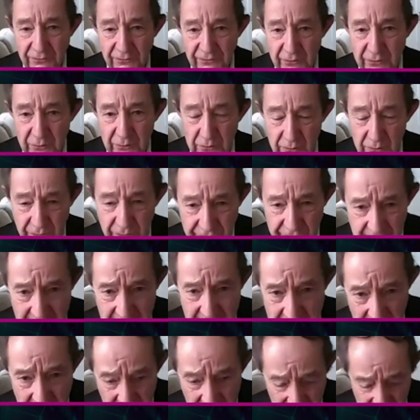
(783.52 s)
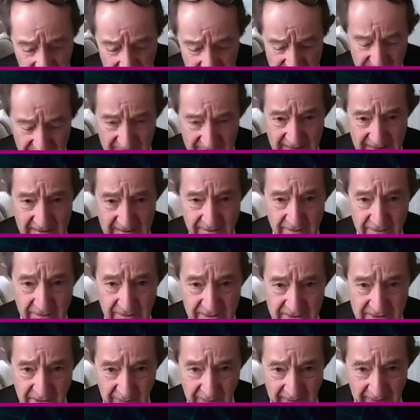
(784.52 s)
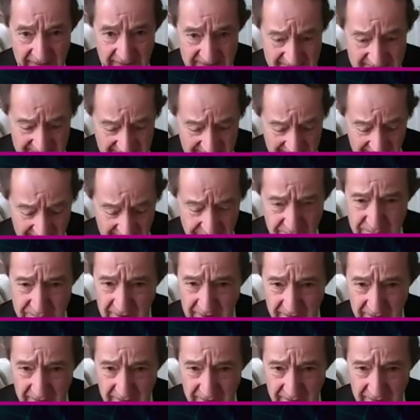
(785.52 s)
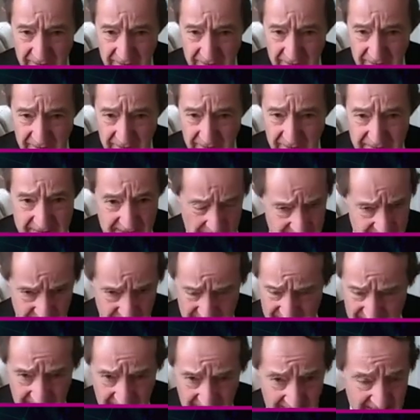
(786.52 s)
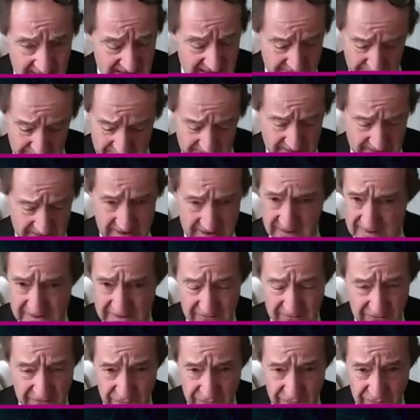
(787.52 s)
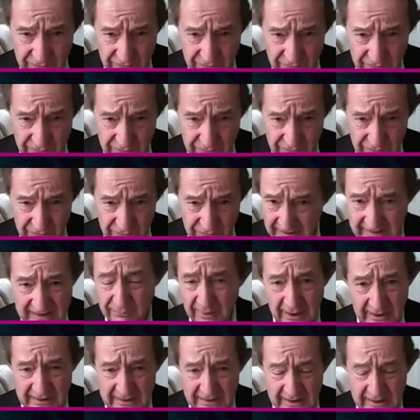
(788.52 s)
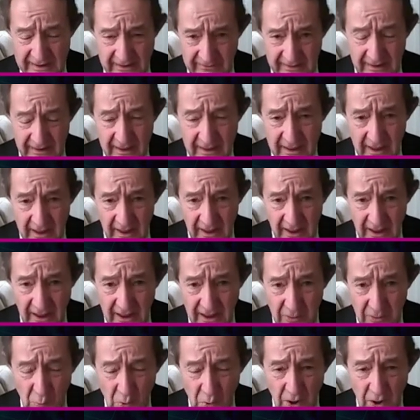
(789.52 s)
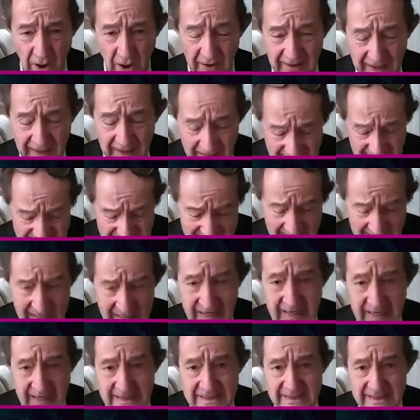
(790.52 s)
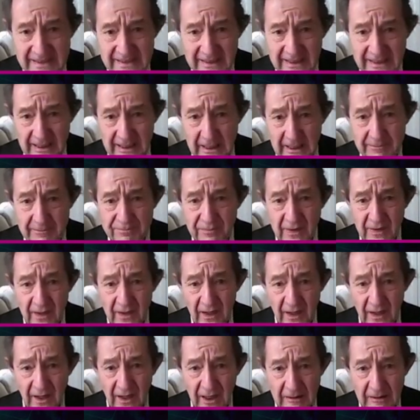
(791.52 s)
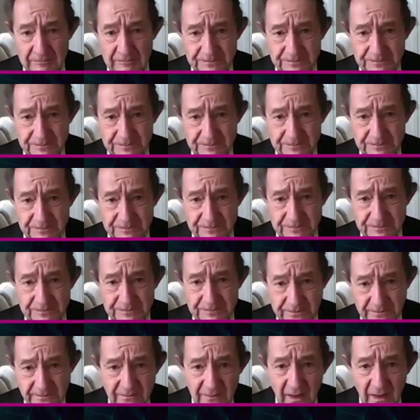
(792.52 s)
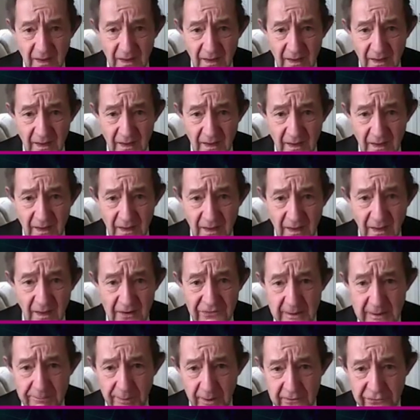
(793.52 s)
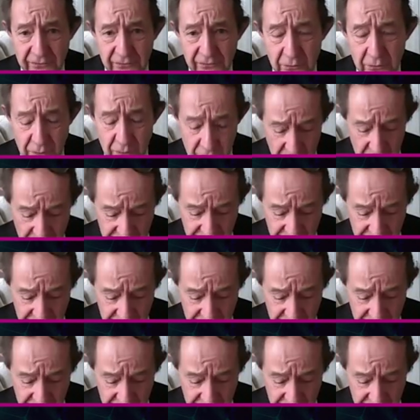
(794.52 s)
out schools in the US have made some mistakes, but done some really exciting pioneering work, as has here Summit